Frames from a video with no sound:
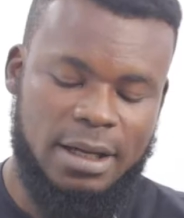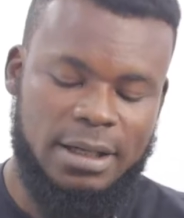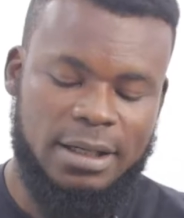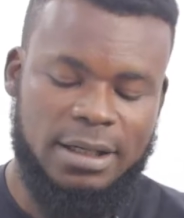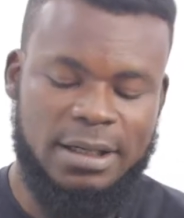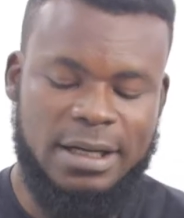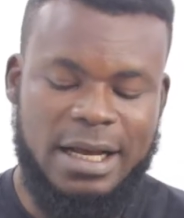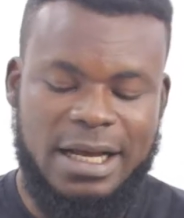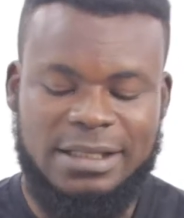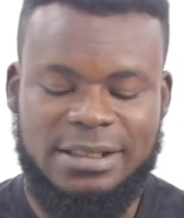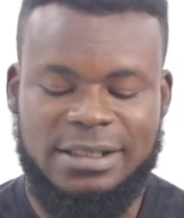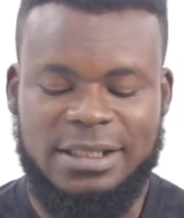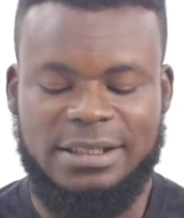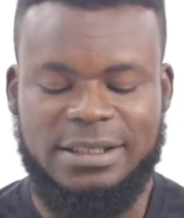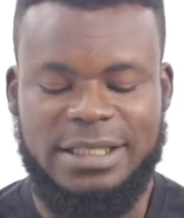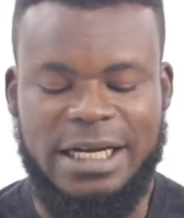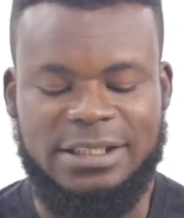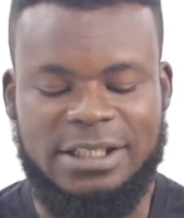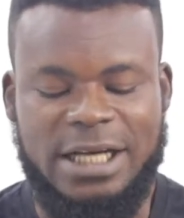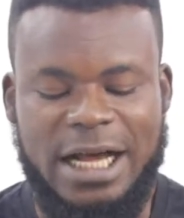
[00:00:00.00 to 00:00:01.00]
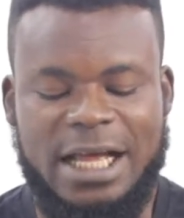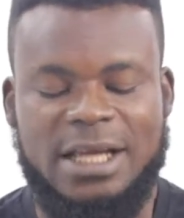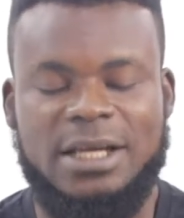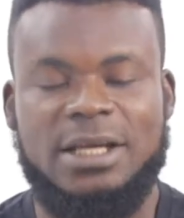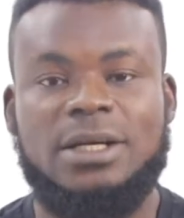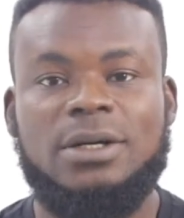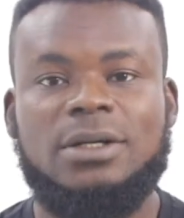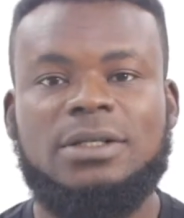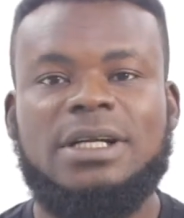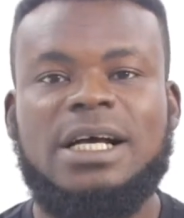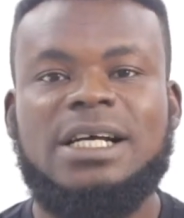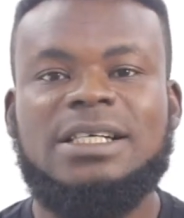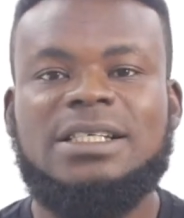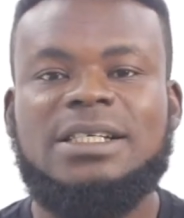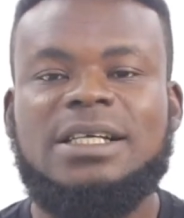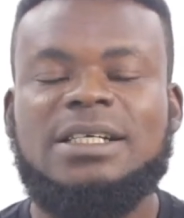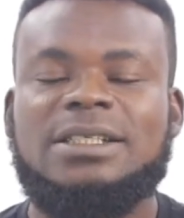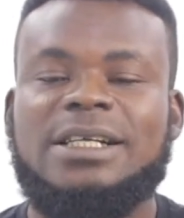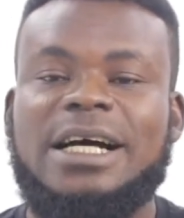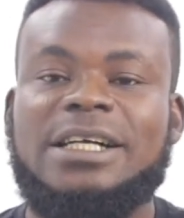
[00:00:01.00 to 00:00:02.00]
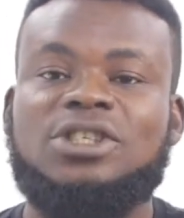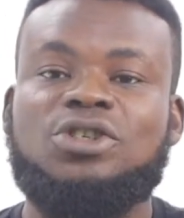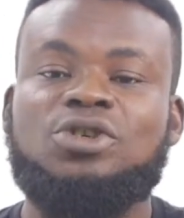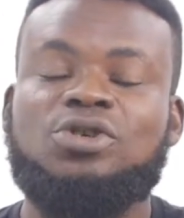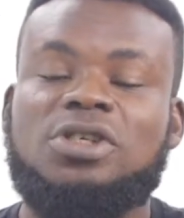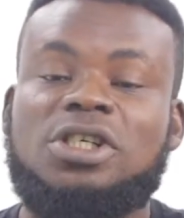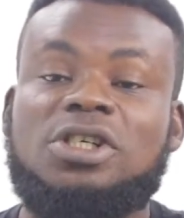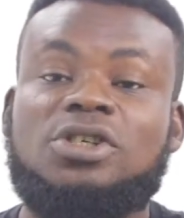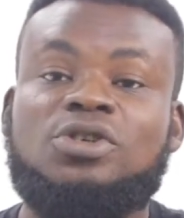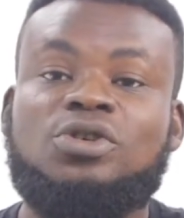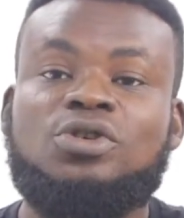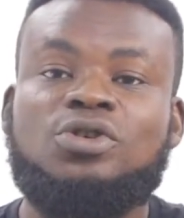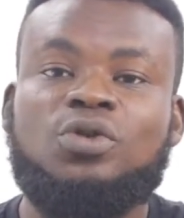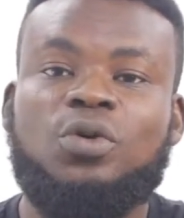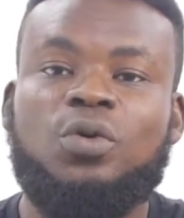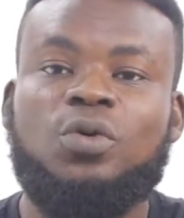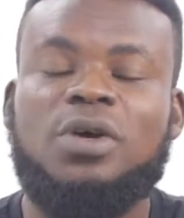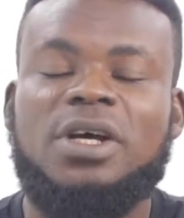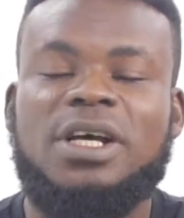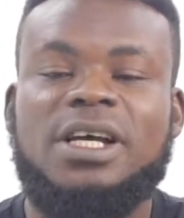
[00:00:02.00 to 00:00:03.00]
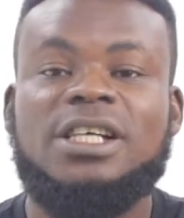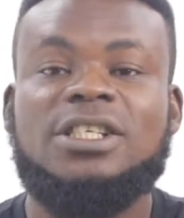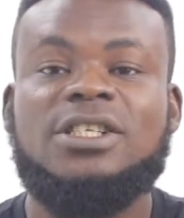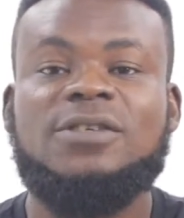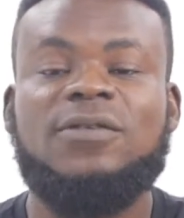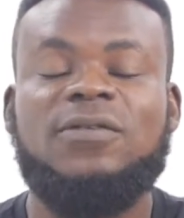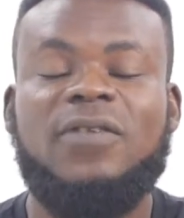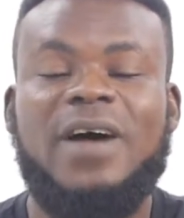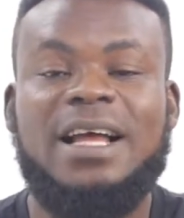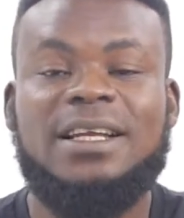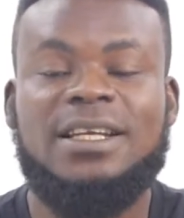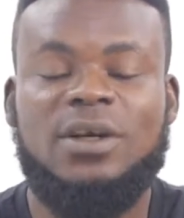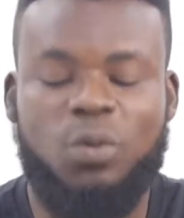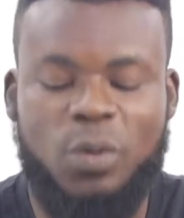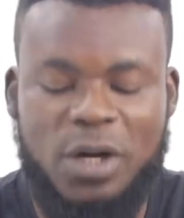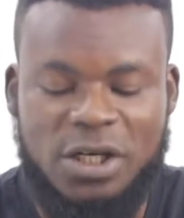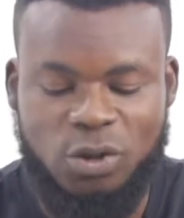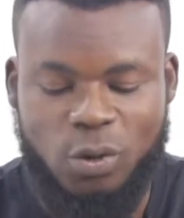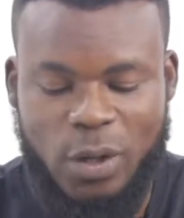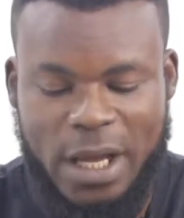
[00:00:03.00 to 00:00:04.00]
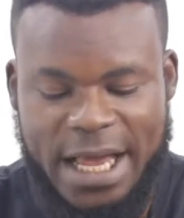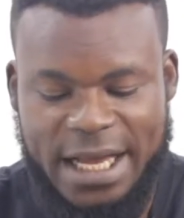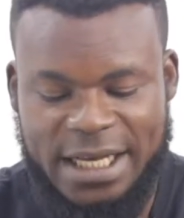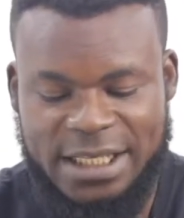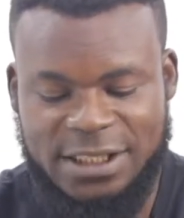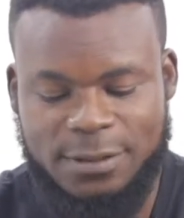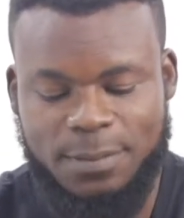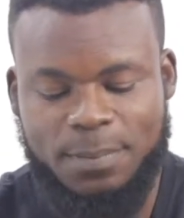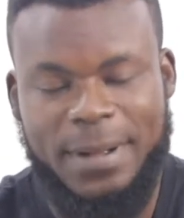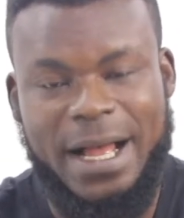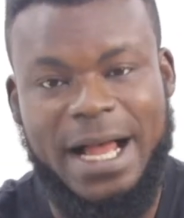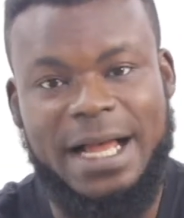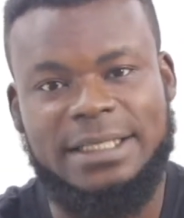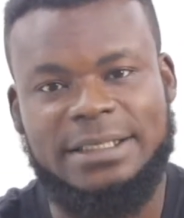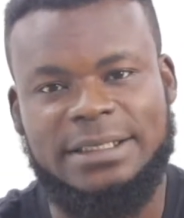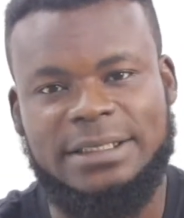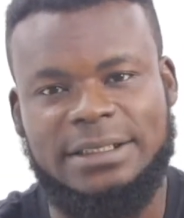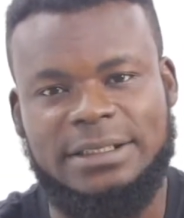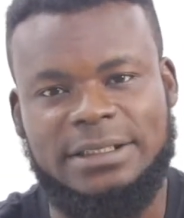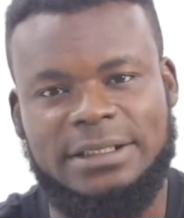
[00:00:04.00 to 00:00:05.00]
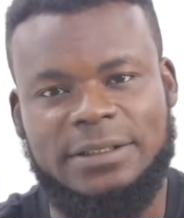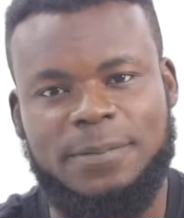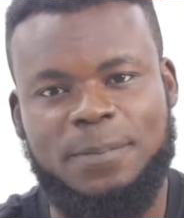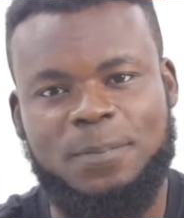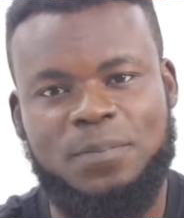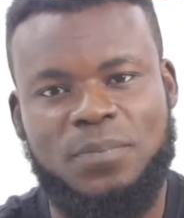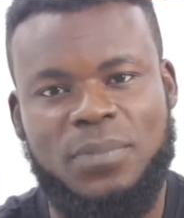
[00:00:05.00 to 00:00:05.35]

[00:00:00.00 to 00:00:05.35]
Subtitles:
Next thing that you need to do is to find a way to expand